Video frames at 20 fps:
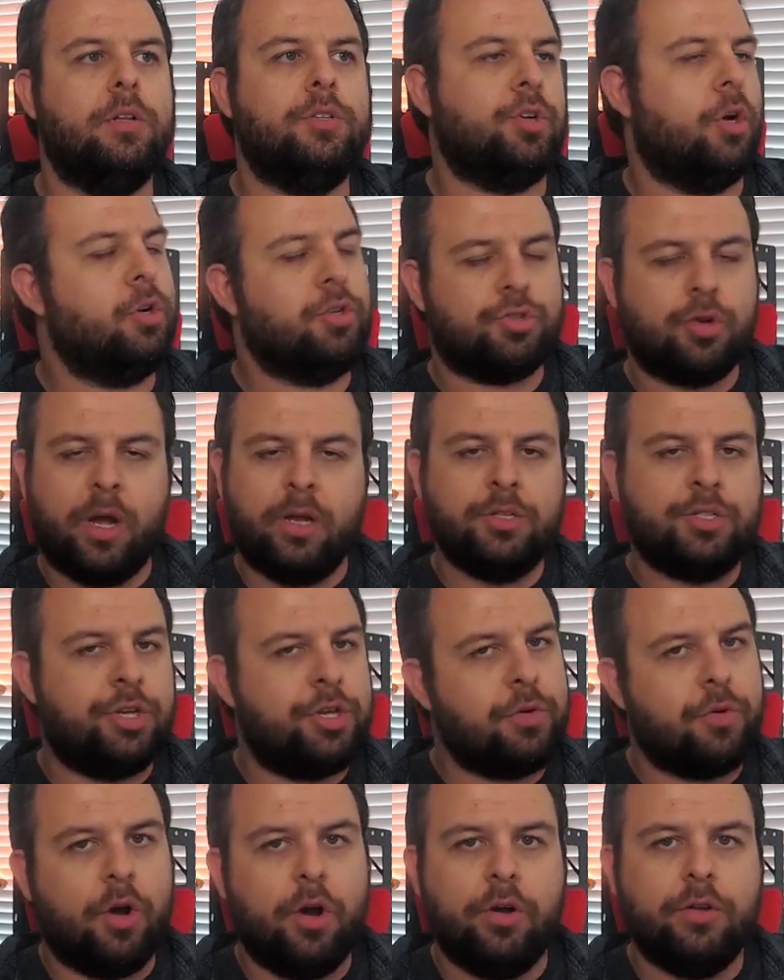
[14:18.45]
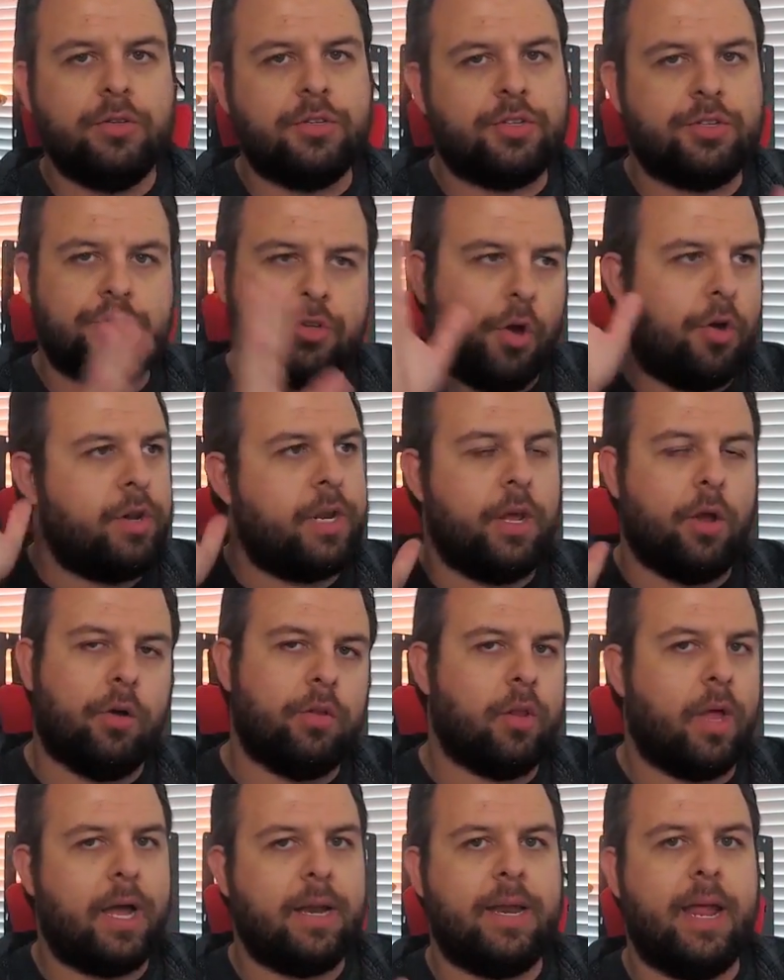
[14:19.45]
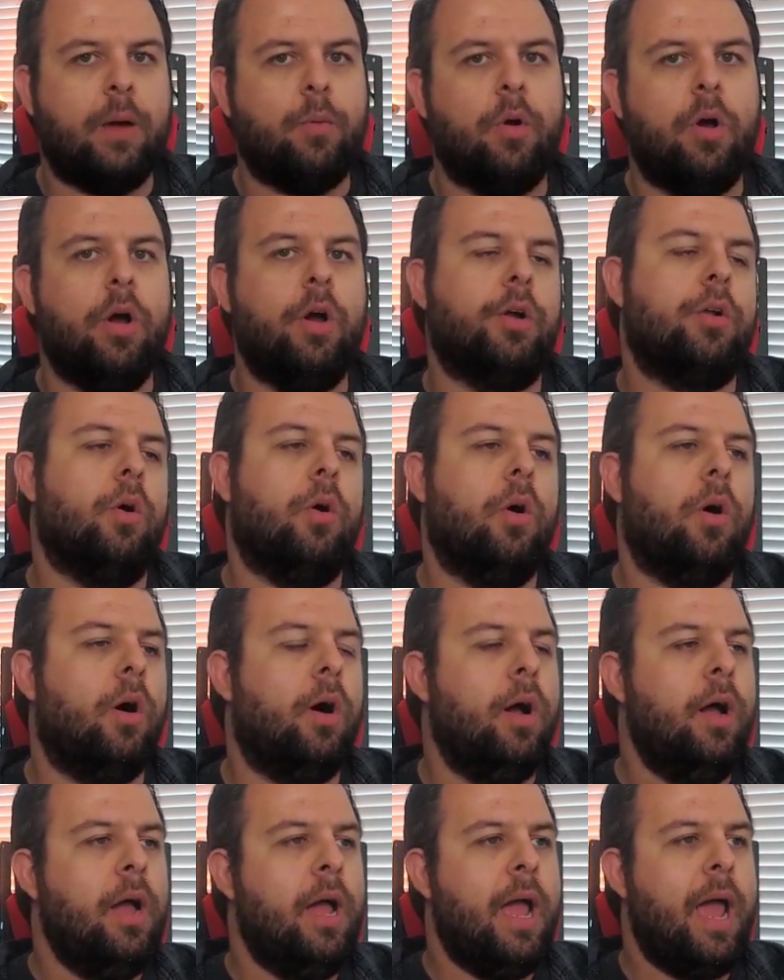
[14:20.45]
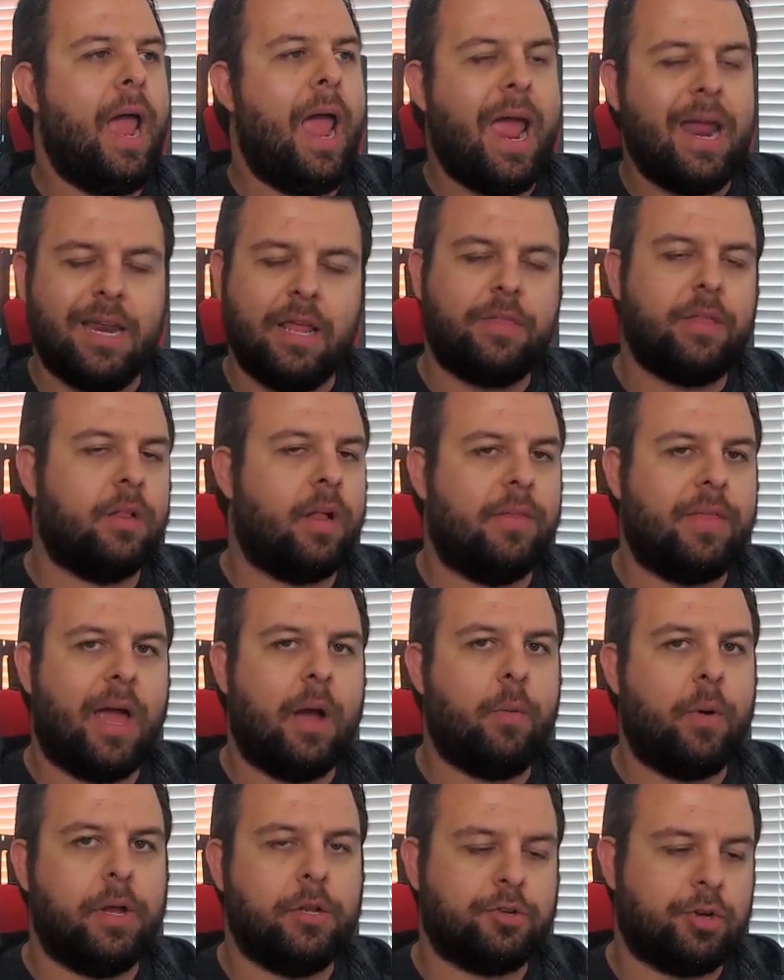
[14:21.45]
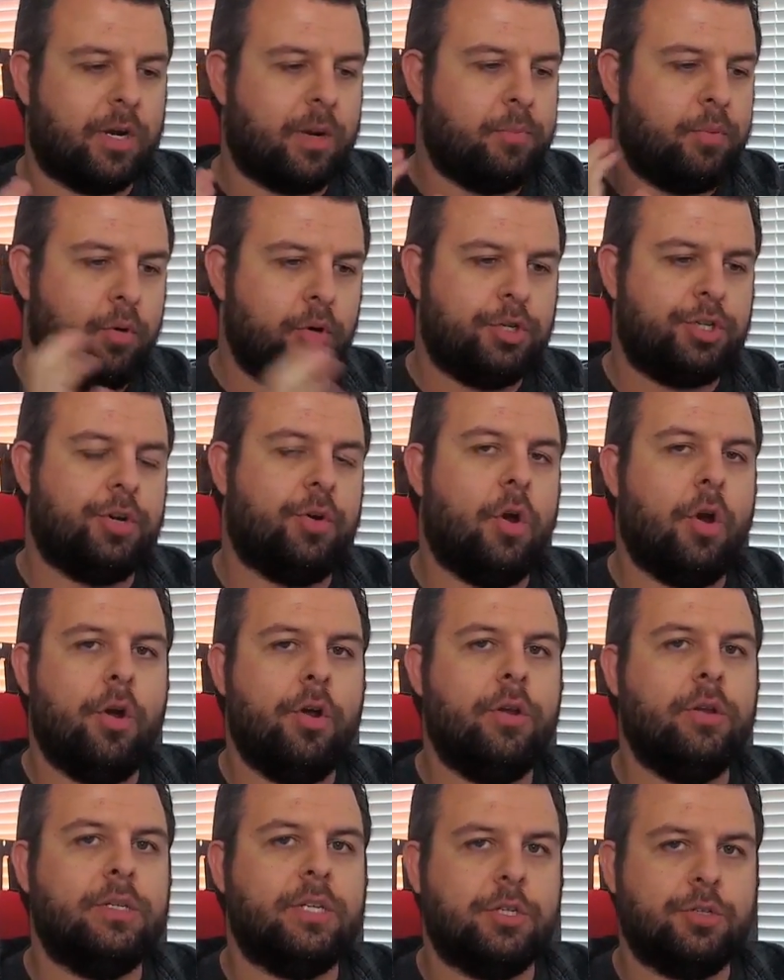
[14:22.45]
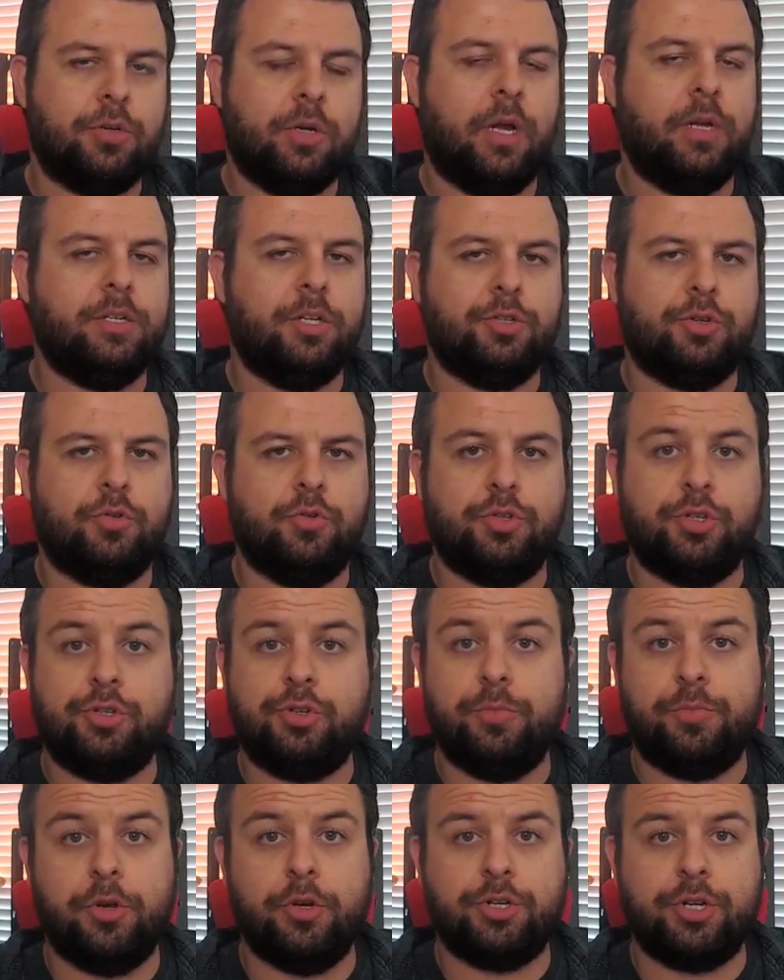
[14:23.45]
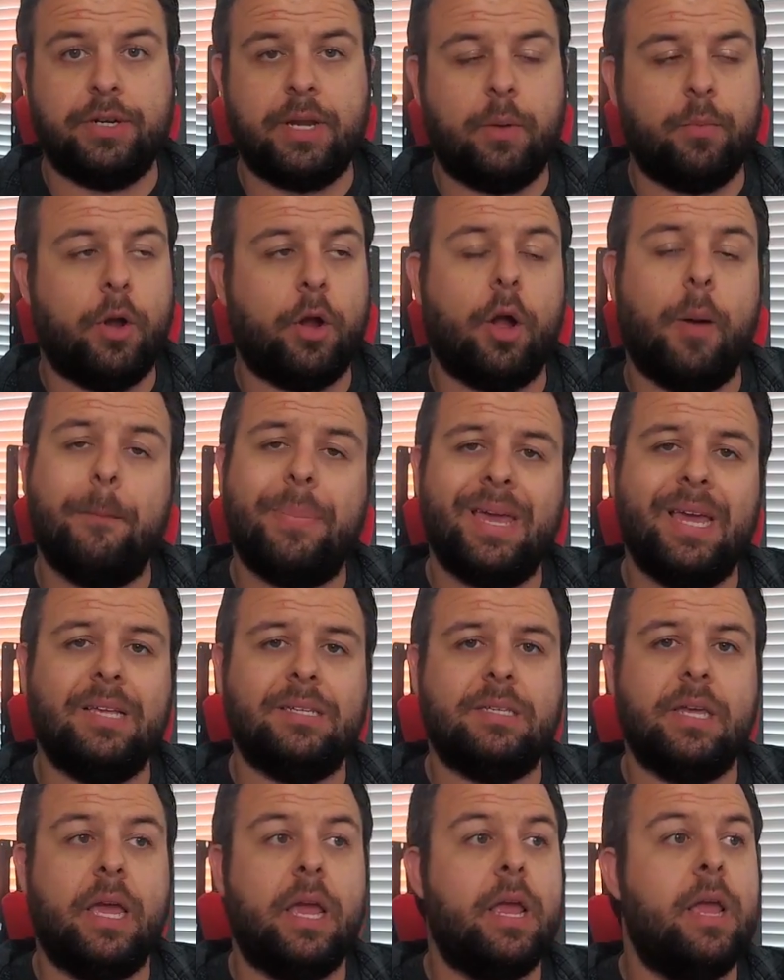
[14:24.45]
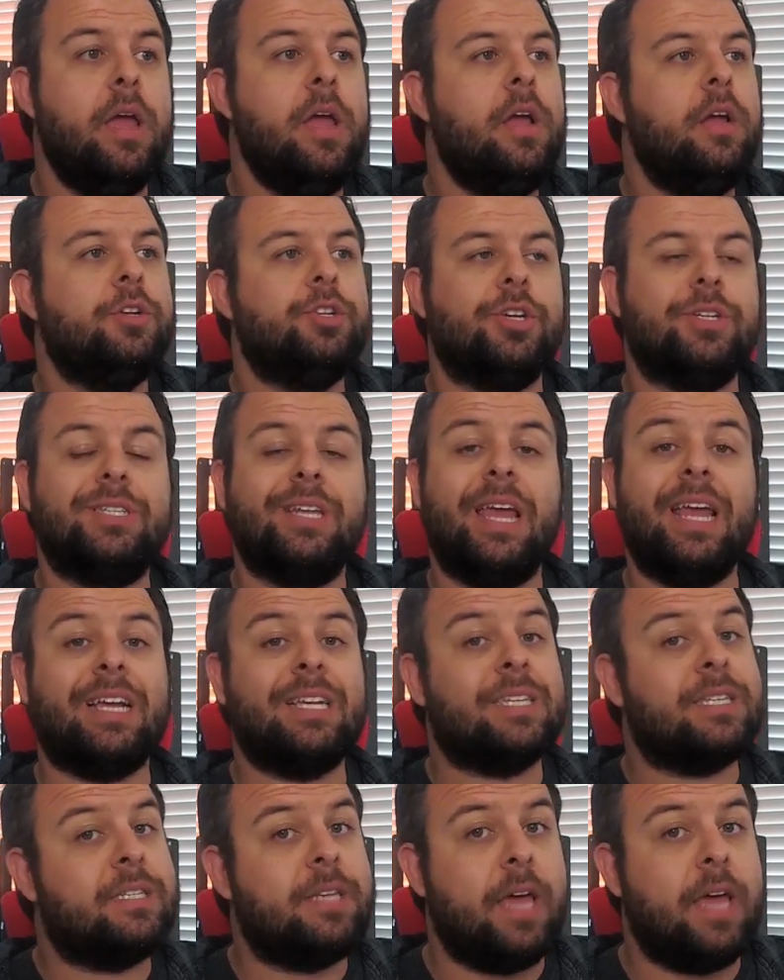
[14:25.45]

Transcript: Don't try and do your own Sony online network or anything like that where you're trying to push your own digital distribution network on PC. Just